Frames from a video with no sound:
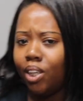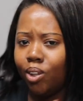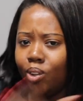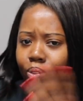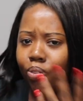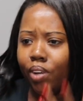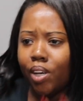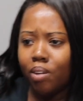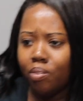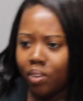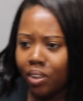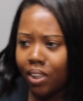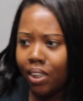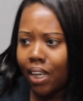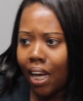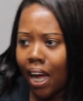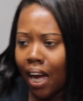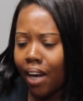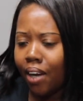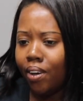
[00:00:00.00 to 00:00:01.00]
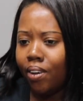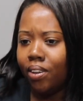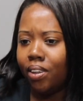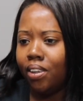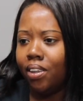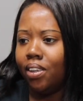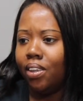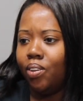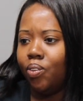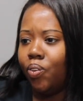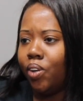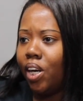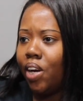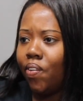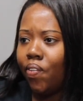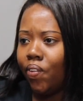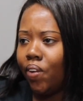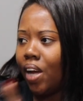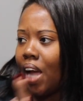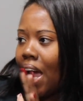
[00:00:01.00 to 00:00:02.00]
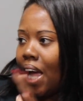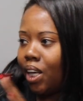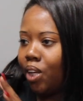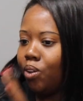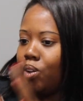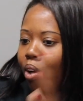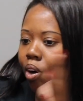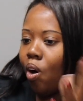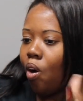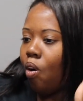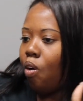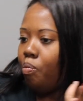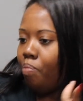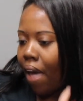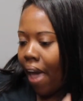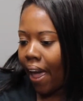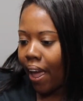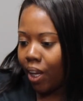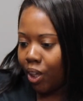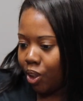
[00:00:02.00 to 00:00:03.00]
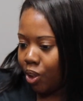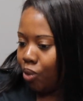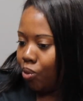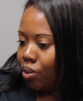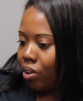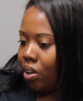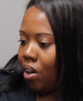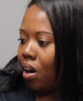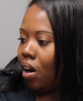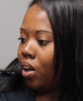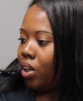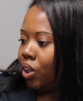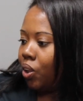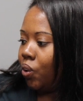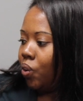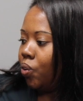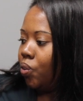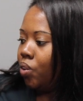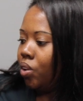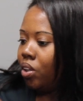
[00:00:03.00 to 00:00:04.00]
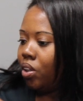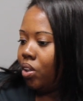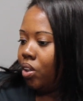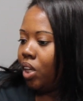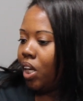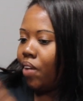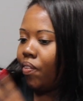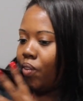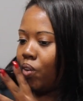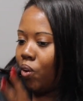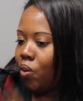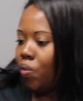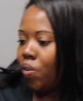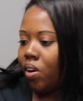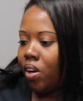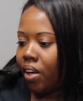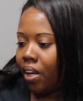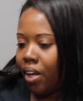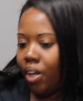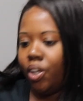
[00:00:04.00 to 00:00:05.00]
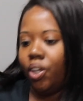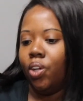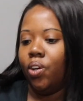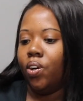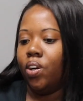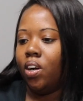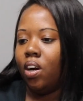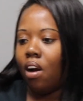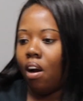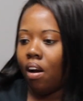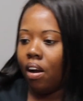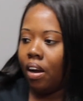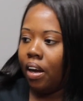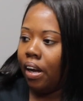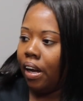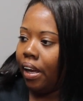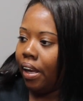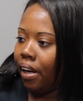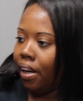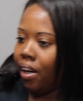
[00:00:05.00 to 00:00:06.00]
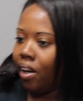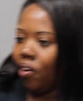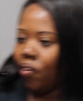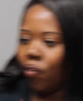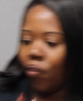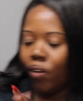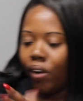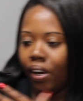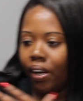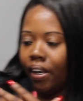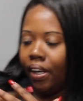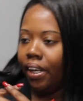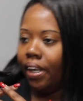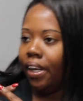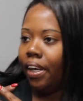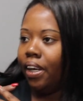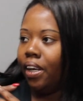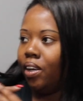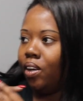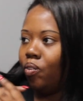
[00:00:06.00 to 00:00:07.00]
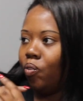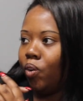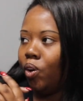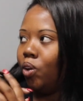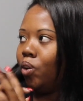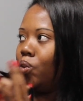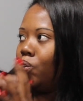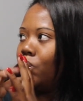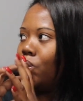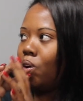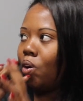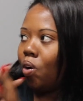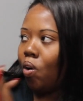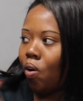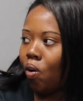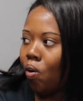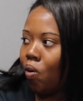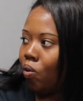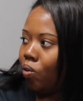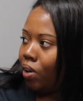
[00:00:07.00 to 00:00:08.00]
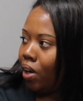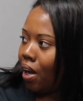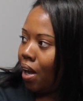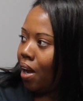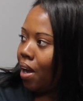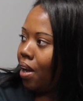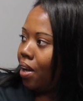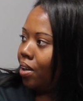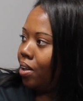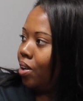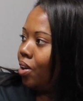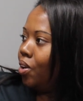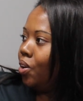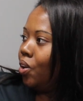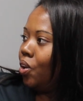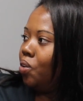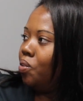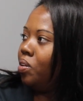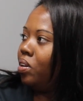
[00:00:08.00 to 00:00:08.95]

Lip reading: I do rims and tires and whatever. I do the whole package to a car. So if you want to get your car gutted and redid, we do the whole nine. You